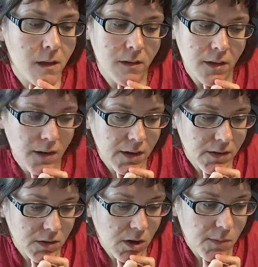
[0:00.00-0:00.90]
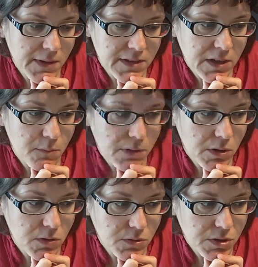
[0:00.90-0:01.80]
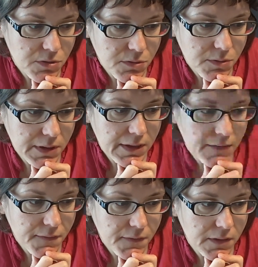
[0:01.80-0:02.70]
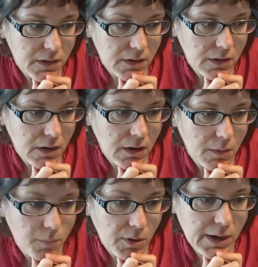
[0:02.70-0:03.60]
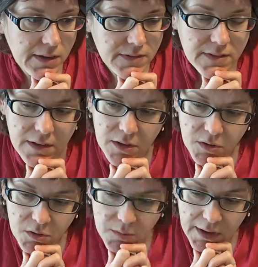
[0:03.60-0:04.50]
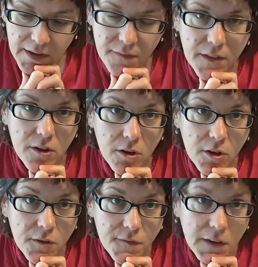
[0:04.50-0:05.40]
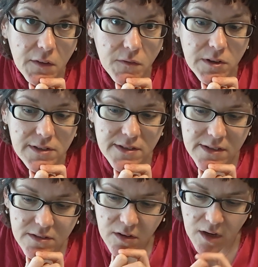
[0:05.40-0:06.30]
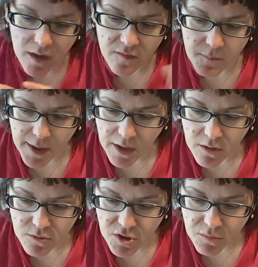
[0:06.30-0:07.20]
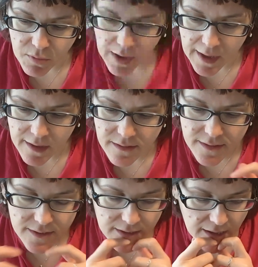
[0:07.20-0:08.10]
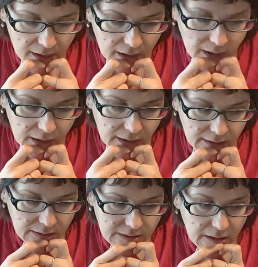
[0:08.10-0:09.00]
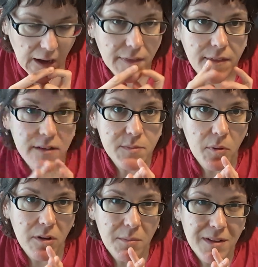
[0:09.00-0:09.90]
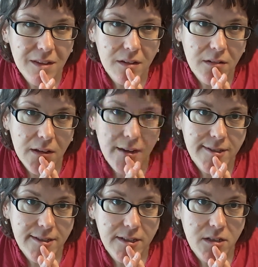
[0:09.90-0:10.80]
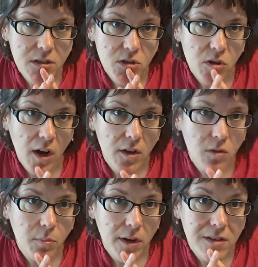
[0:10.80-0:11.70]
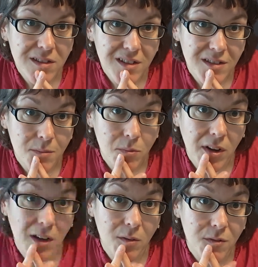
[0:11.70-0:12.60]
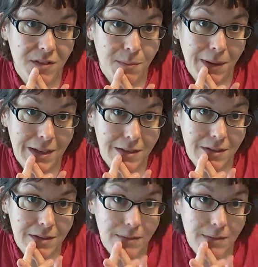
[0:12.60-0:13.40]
Yeah, comment down below too if there are brands that you have that are your favorites. These are kind of my go-to brands. And at this point, I'm a little hesitant to try new brands because I'm running out of space.